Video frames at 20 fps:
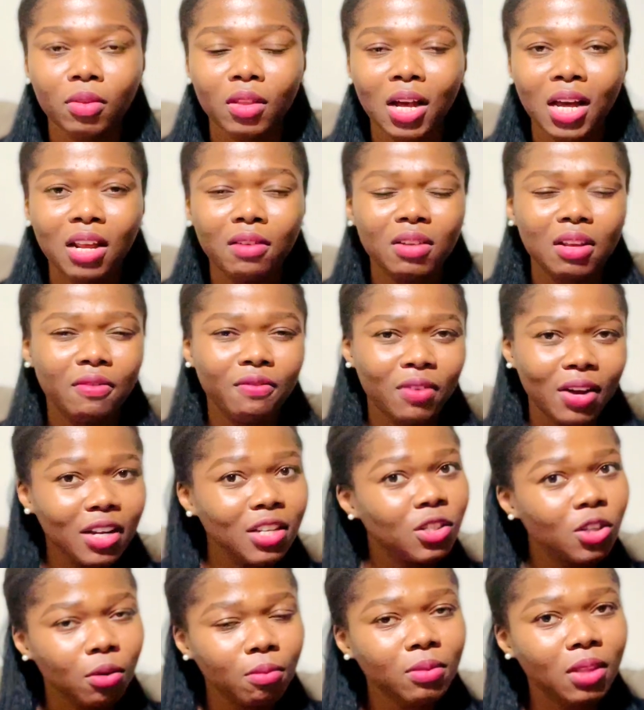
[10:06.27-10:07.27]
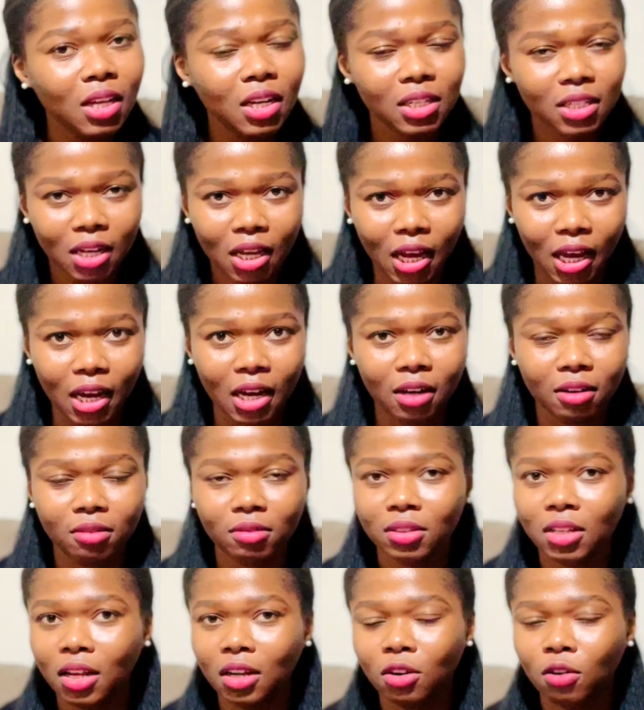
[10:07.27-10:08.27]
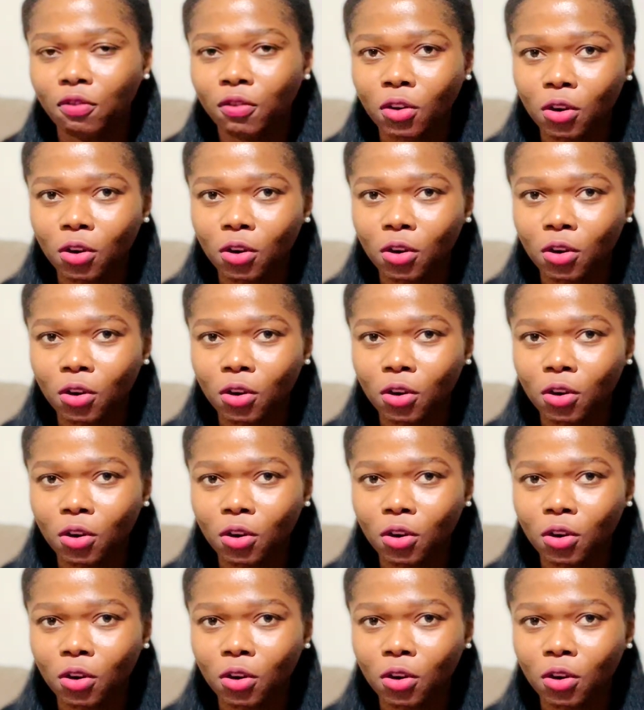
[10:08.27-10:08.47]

And if they find something there, then of